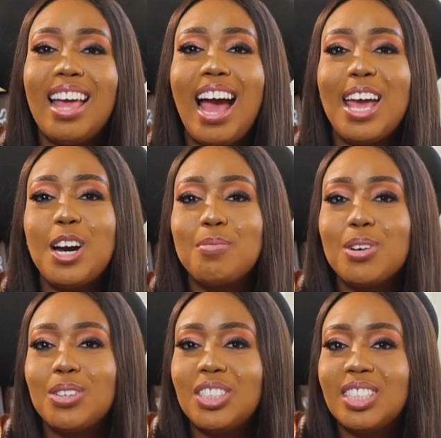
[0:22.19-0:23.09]
I help
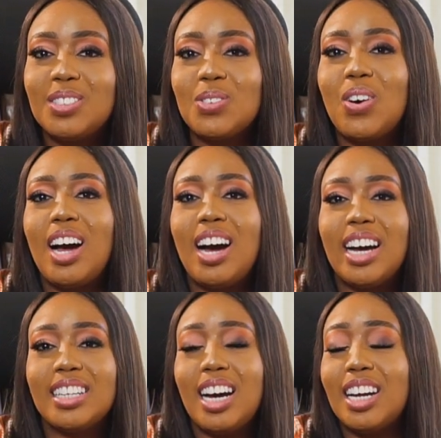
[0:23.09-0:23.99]
coaches to
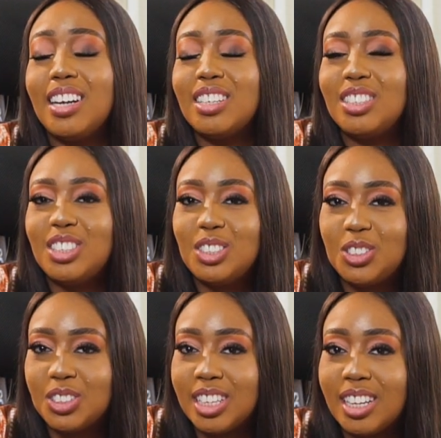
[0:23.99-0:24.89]
add an
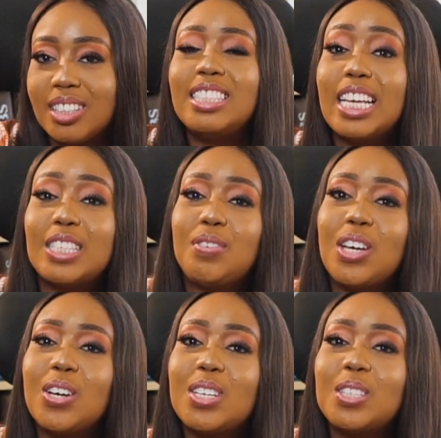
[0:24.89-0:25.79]
additional 6
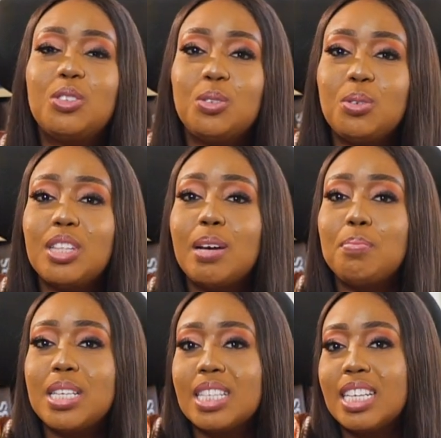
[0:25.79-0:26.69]
figures to their
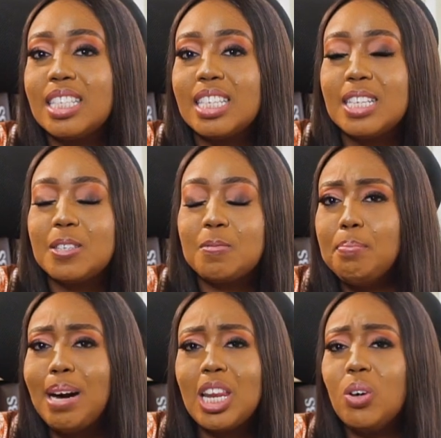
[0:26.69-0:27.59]
businesses
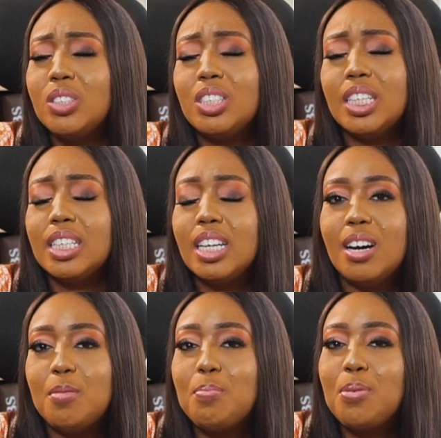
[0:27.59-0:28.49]
by launching
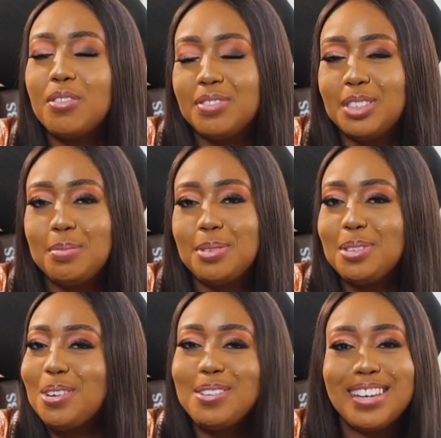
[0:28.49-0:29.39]
a
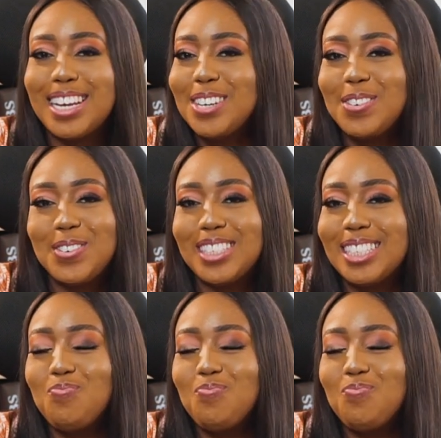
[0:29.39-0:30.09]
profitable online course.